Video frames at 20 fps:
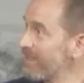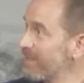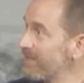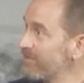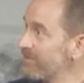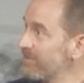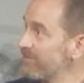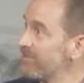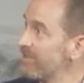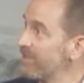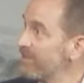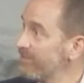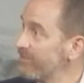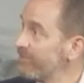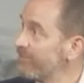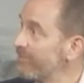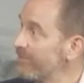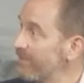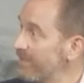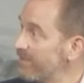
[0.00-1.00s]
It's a set
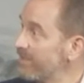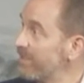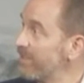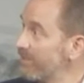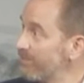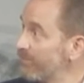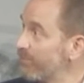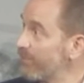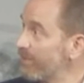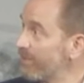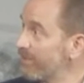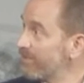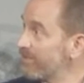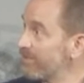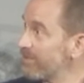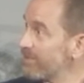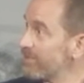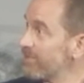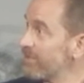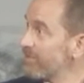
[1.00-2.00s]
of data points
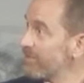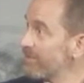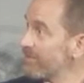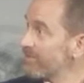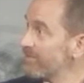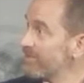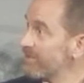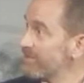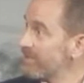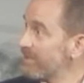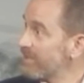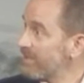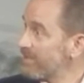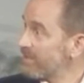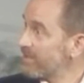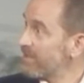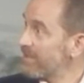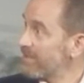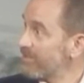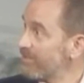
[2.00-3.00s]
that show us that the
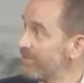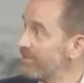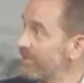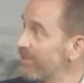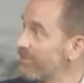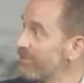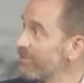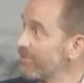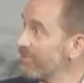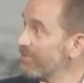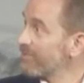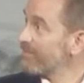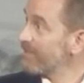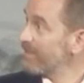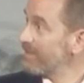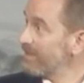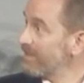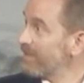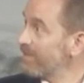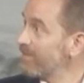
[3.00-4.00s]
contact with nature
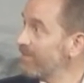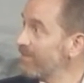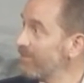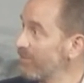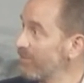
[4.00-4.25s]
in